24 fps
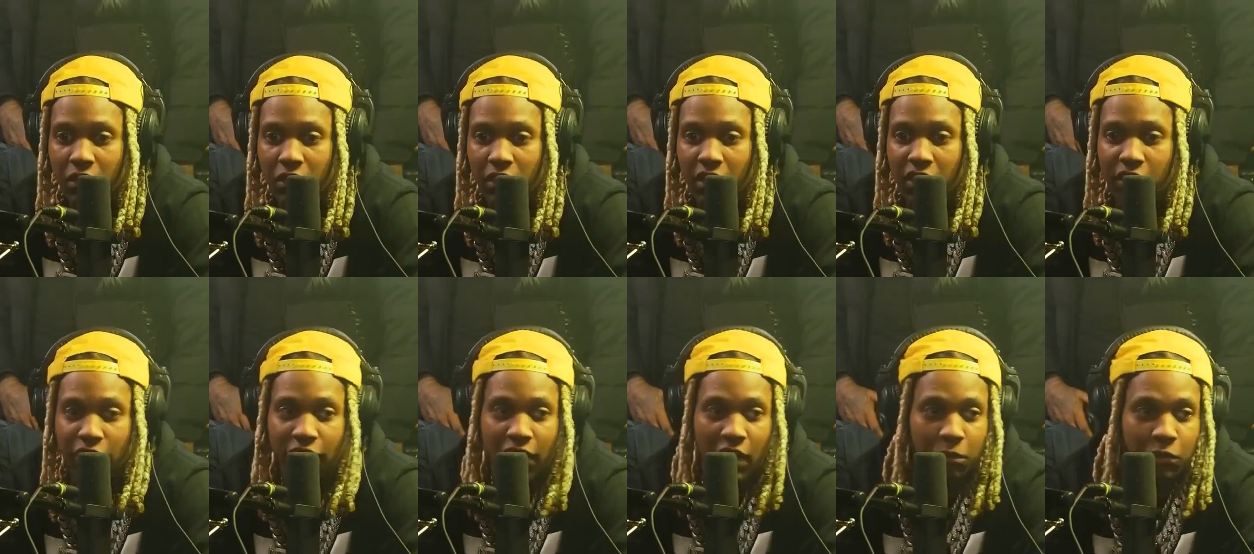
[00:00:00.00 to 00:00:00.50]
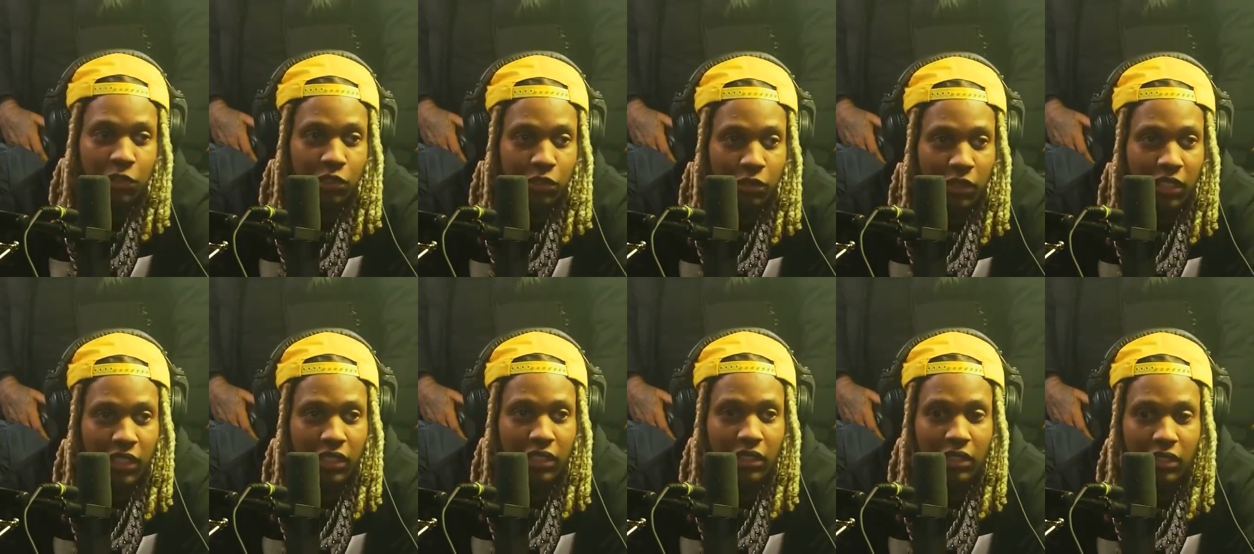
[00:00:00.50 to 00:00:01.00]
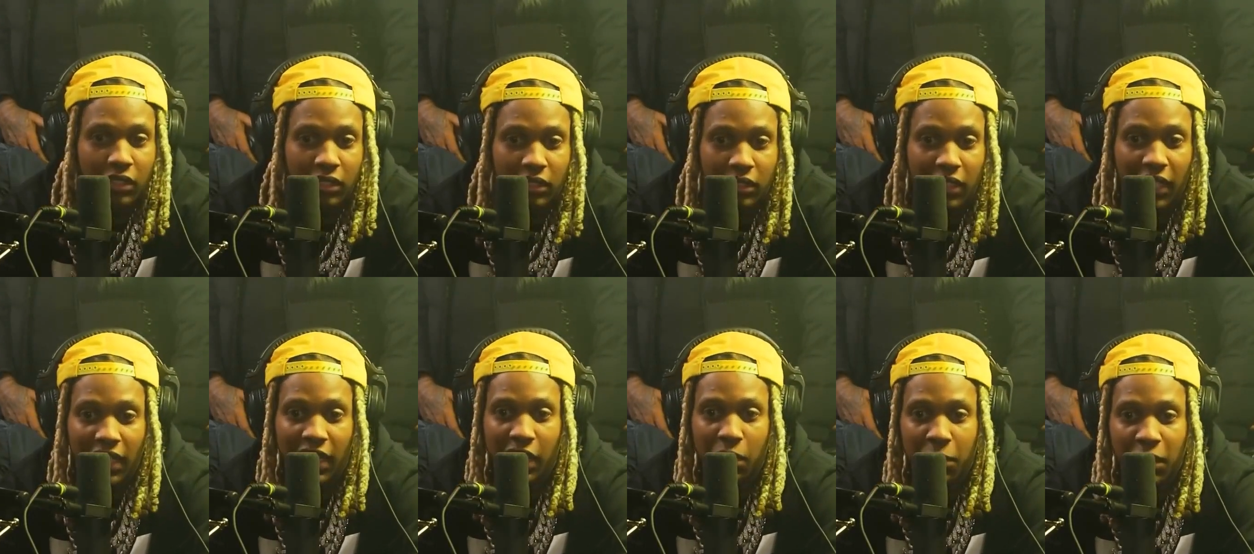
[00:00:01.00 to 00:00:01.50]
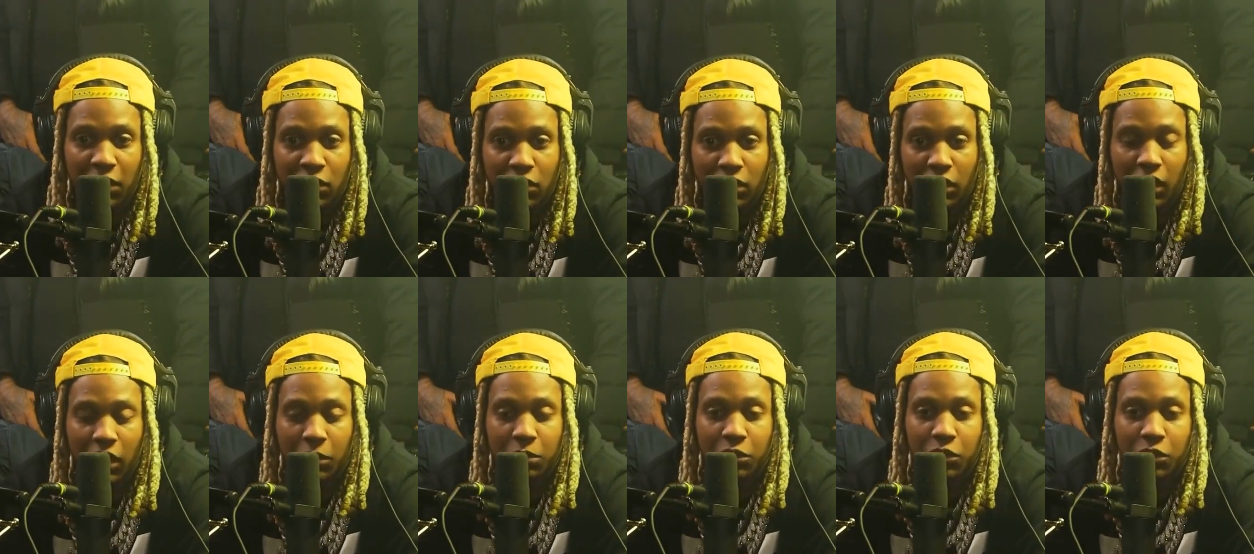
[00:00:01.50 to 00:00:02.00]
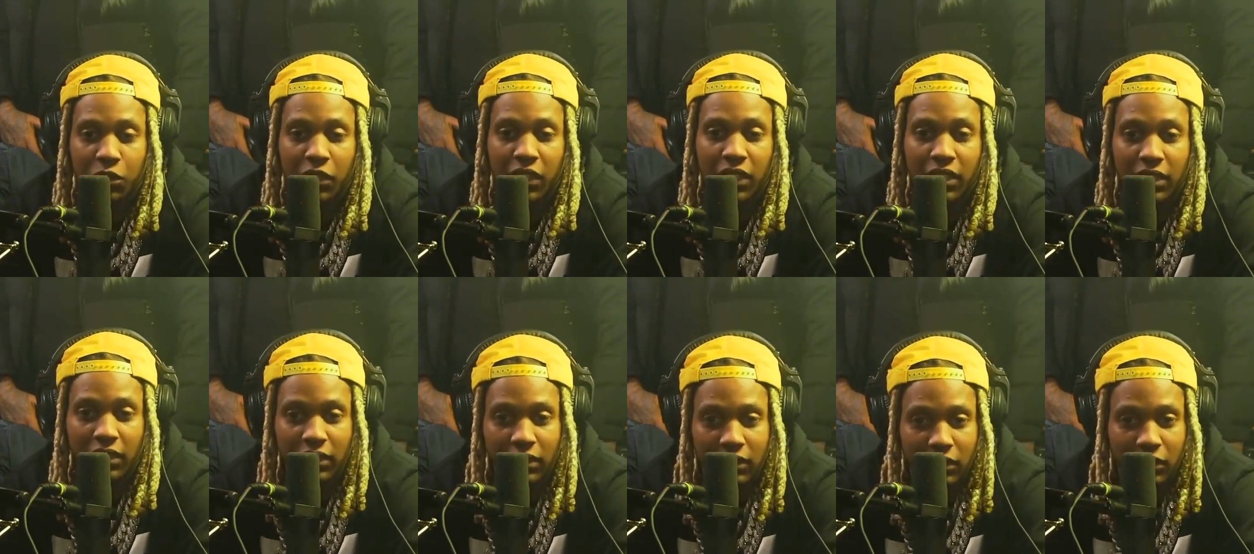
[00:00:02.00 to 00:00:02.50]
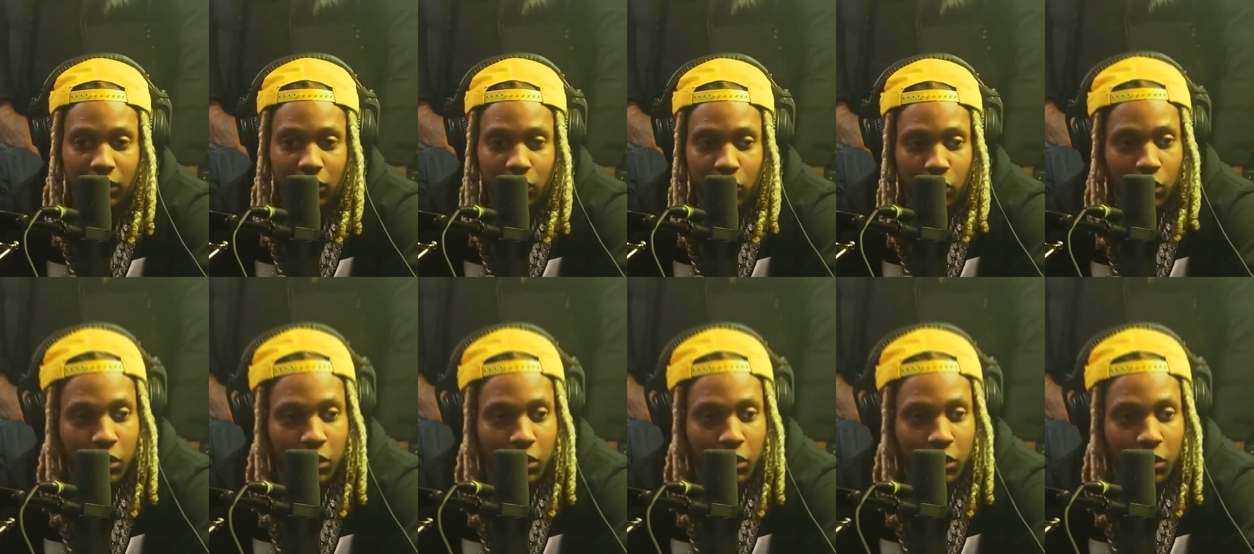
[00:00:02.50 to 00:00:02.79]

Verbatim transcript: managed to rise to stardom, his legal troubles